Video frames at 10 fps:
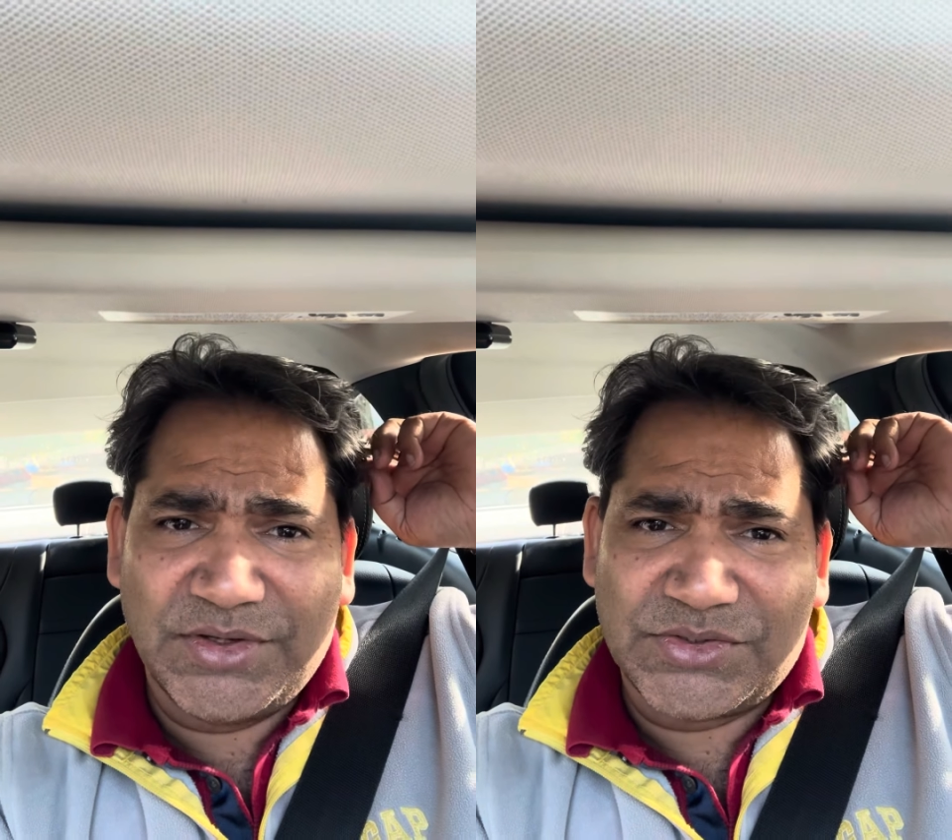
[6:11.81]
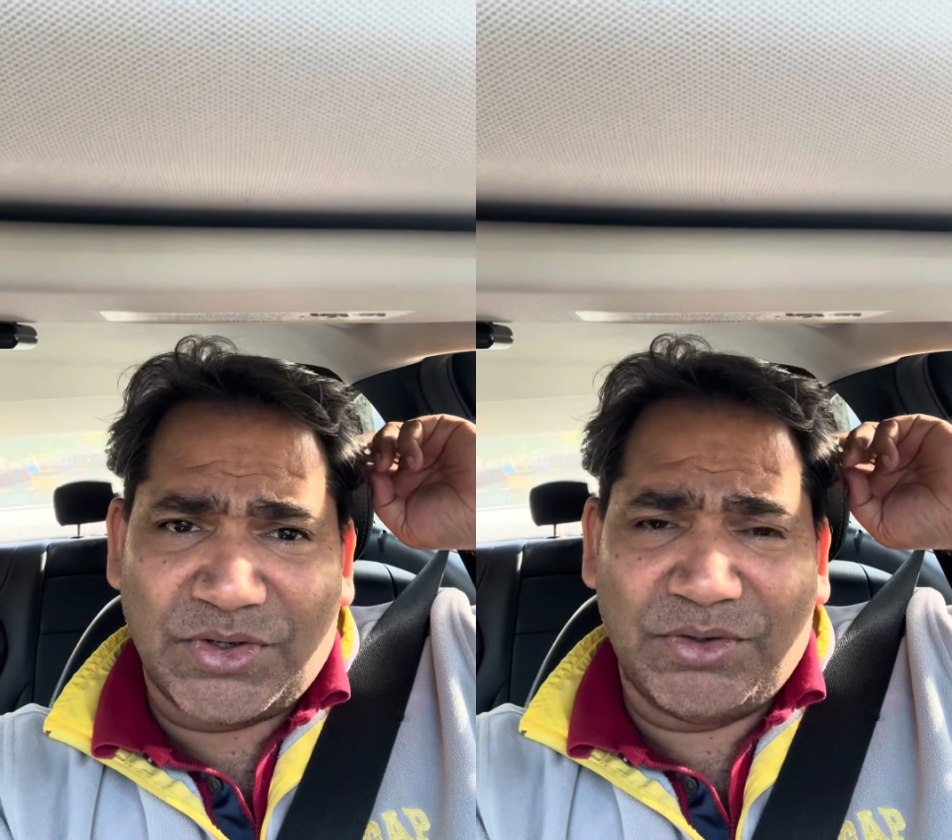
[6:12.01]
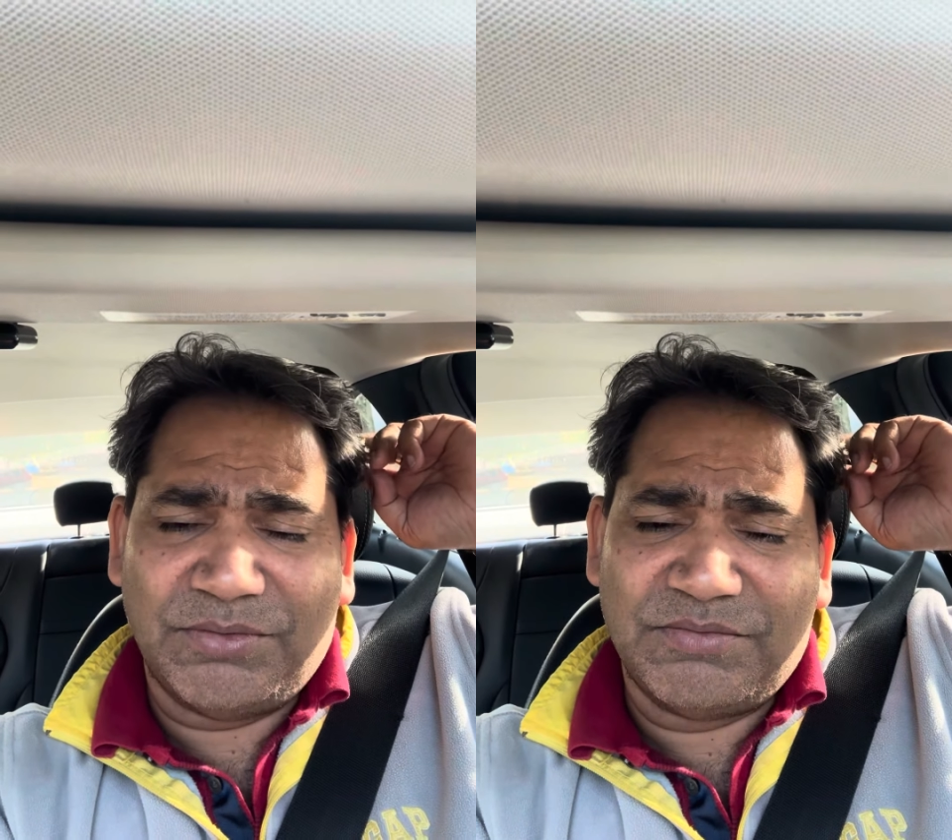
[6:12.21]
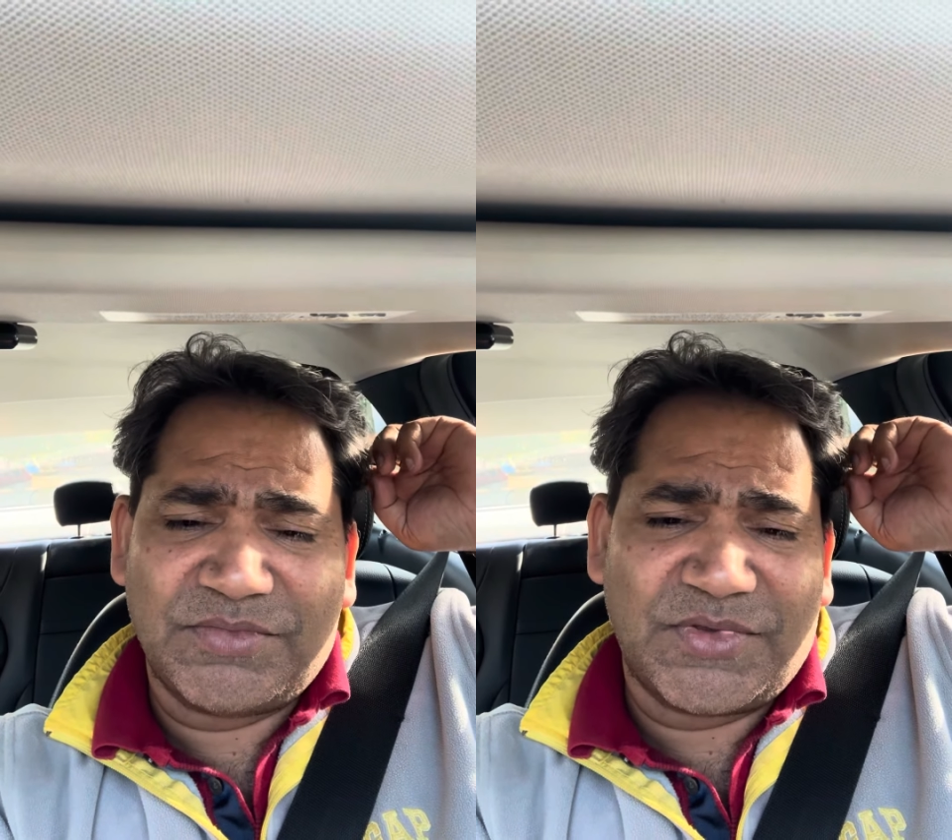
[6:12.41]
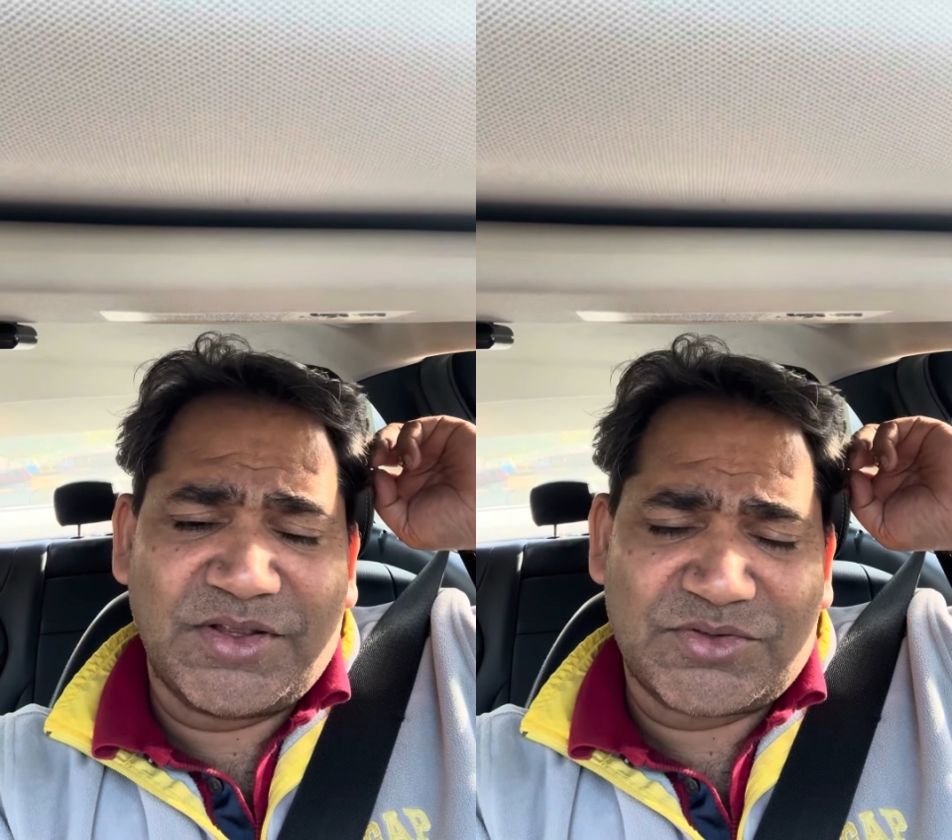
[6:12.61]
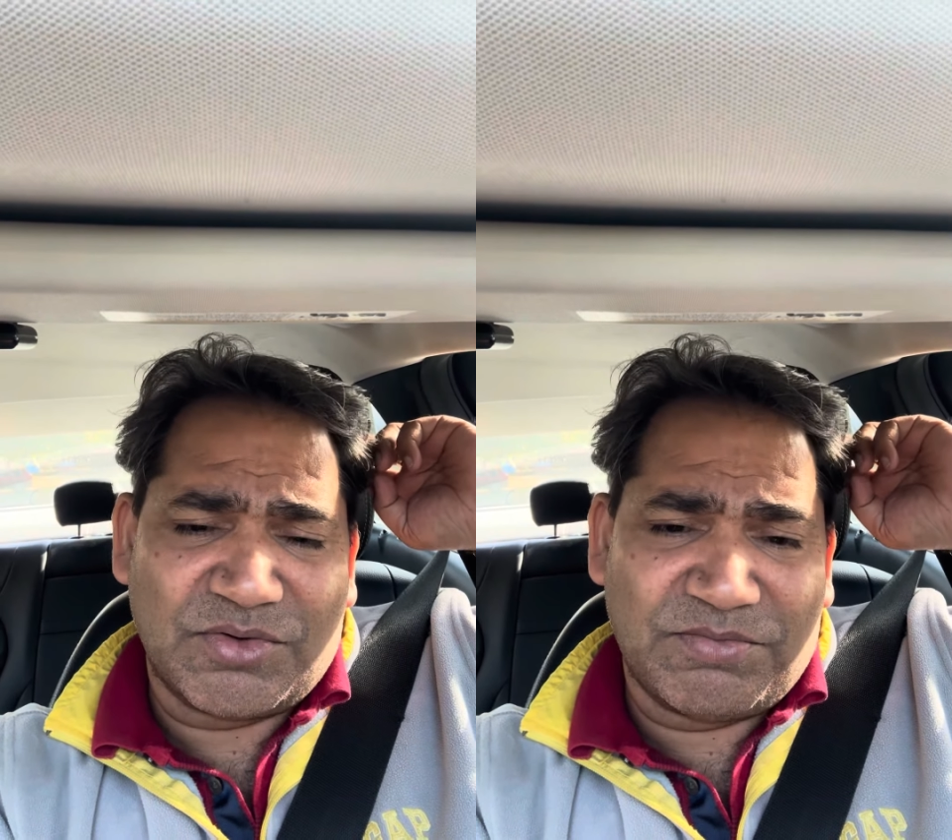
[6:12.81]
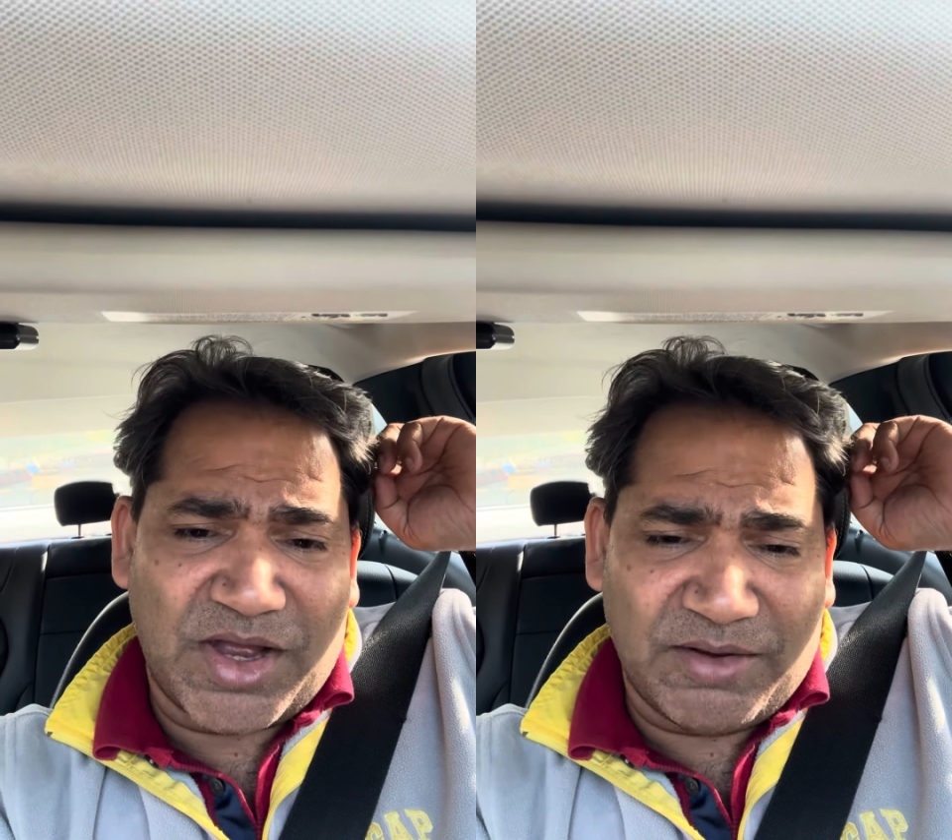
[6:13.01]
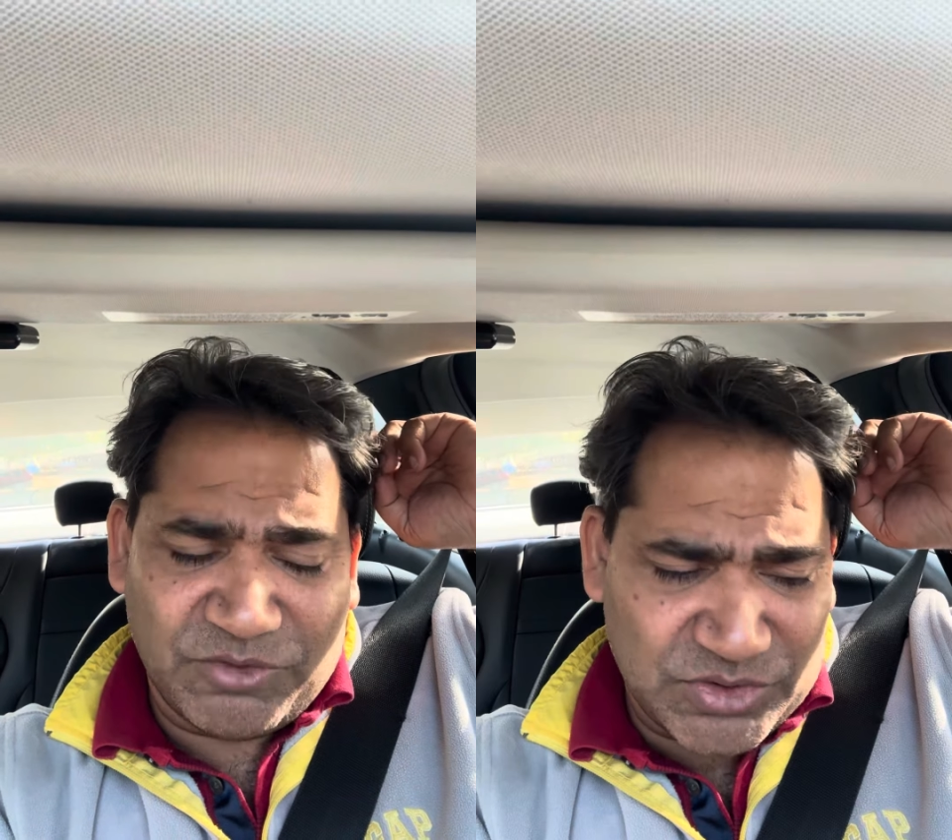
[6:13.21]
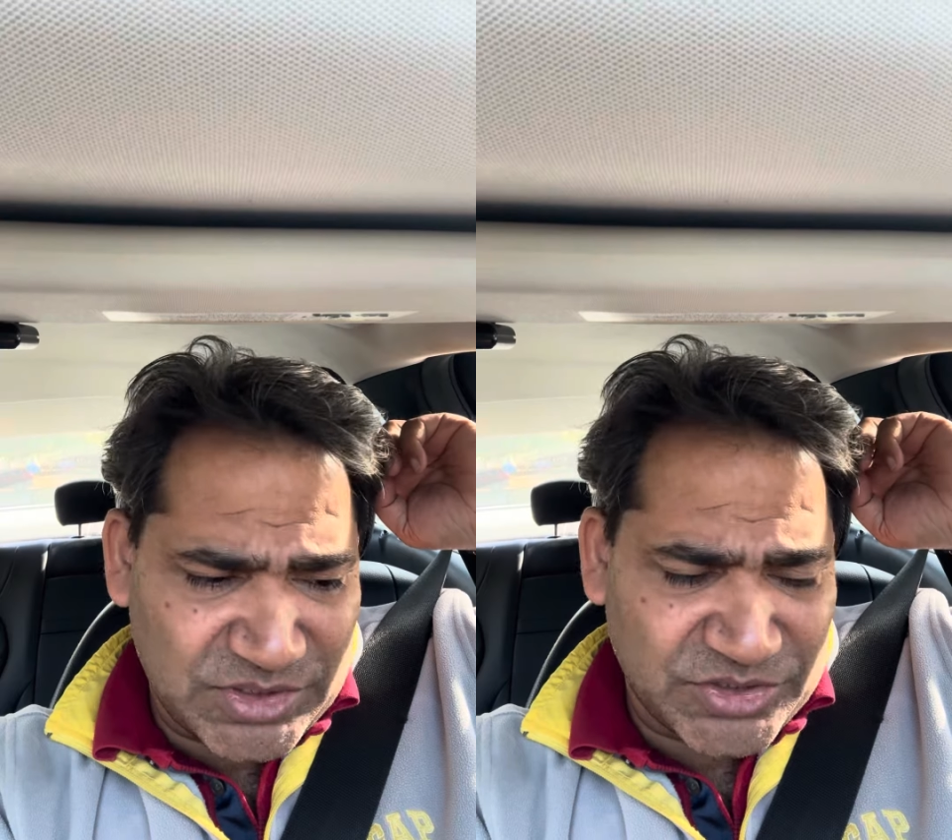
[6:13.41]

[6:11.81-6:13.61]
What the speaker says: So I would